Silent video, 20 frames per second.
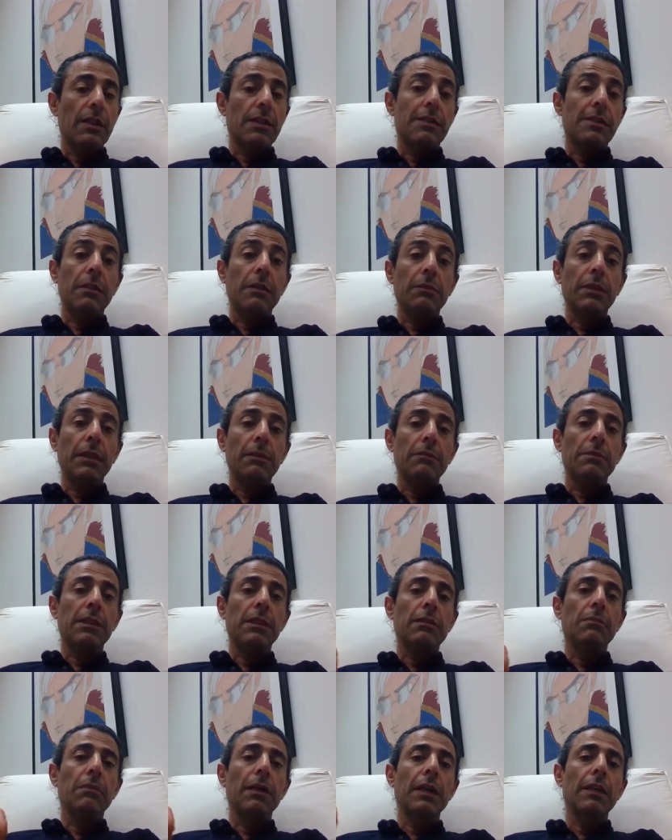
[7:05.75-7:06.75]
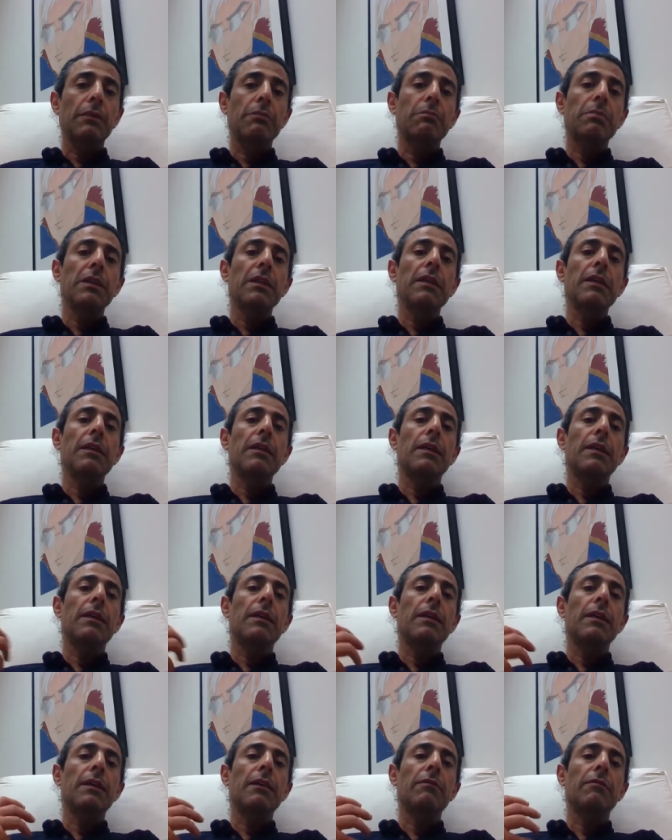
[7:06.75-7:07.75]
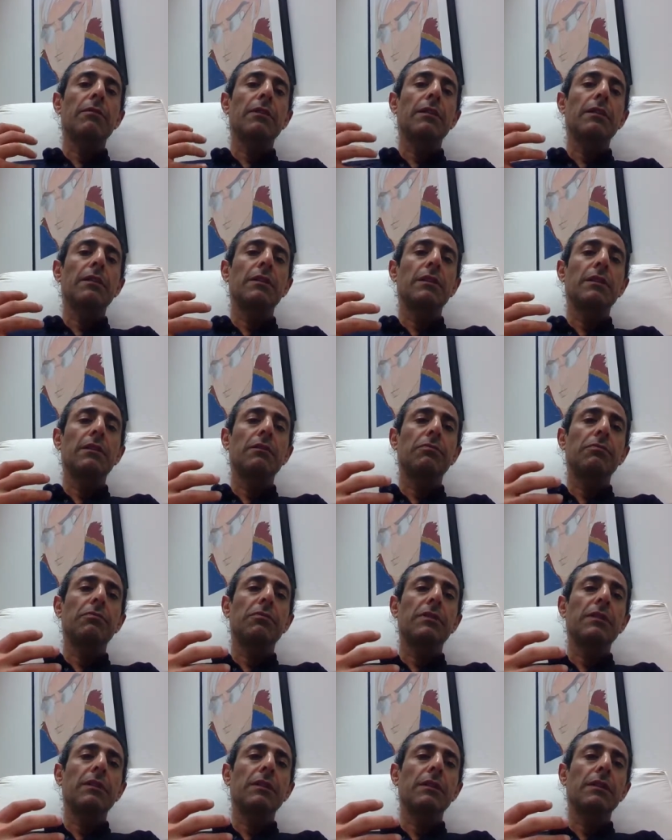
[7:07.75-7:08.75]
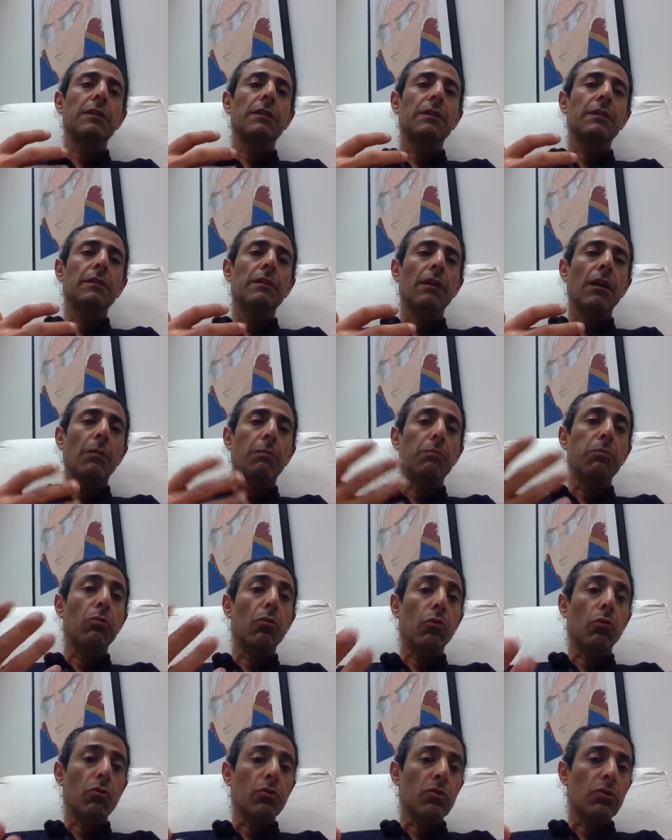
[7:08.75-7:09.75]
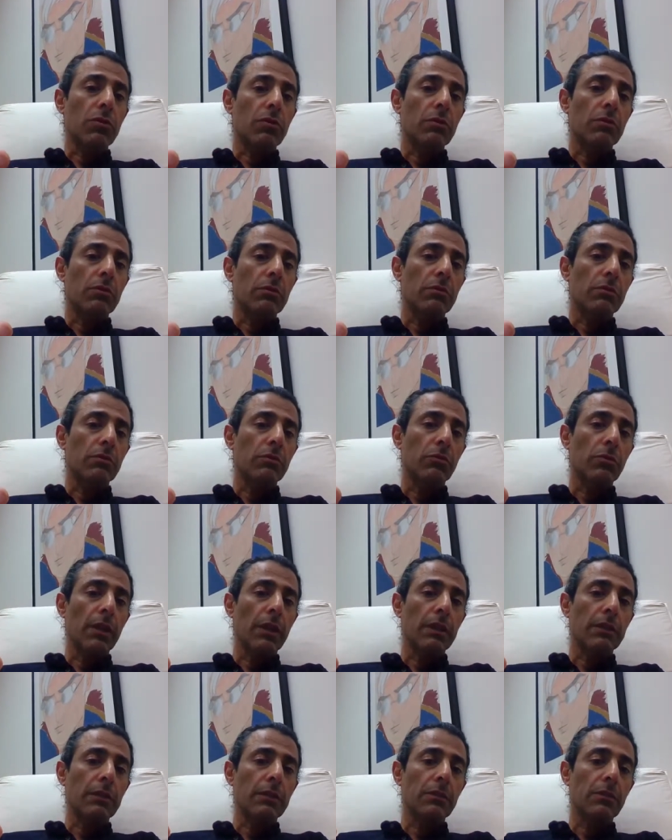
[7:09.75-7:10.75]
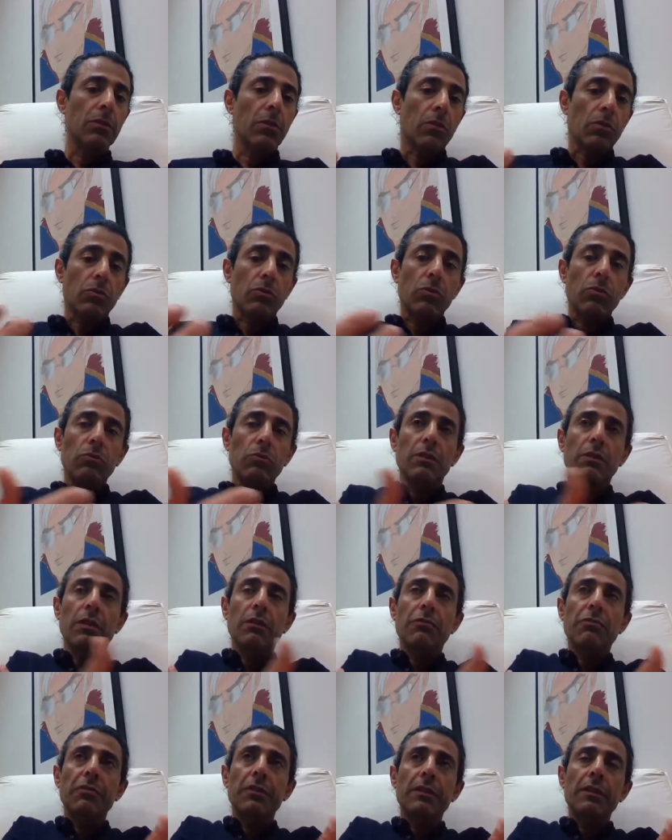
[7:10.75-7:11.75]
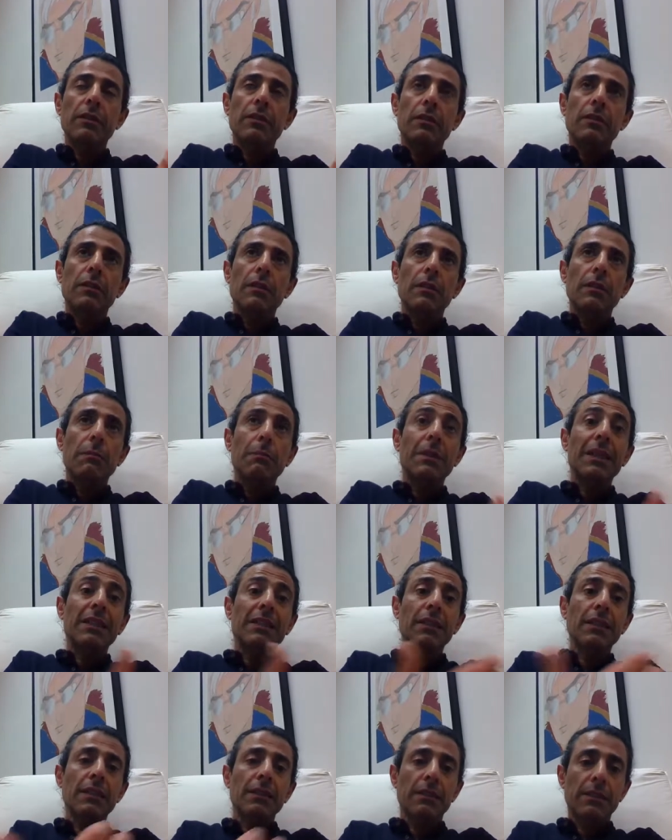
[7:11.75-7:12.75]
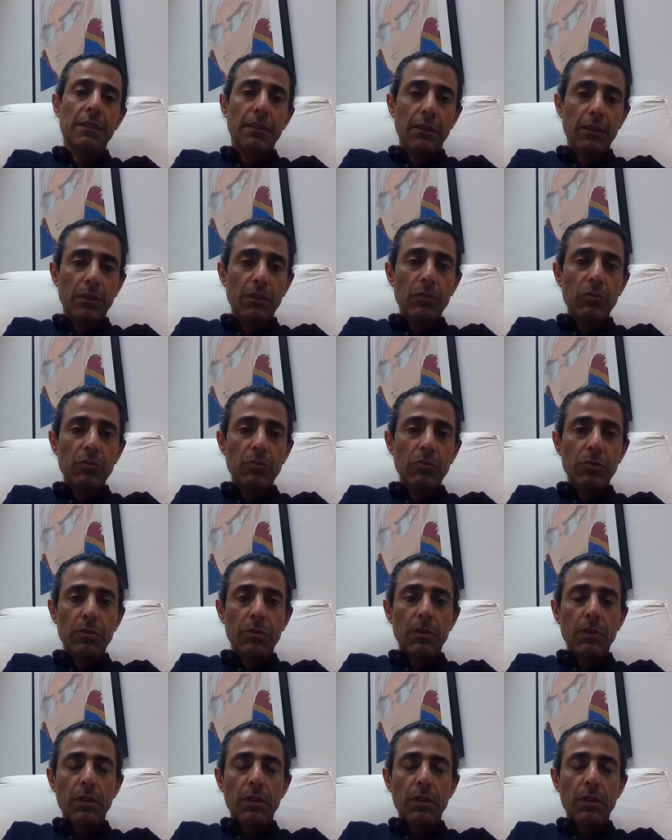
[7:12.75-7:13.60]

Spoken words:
Sometimes it might be an even different approach to license. So different metrics are used.